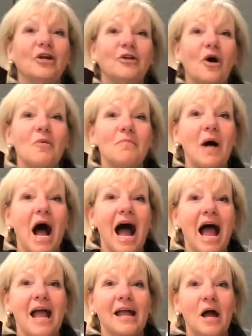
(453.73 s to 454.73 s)
you don't
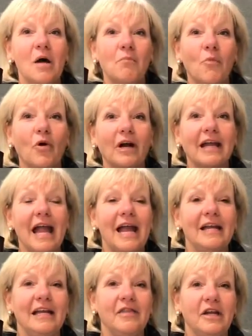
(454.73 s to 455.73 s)
buy more
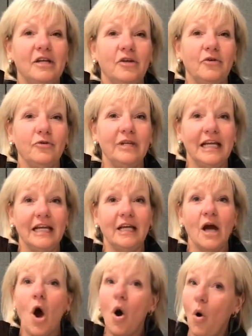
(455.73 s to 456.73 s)
candy than you need.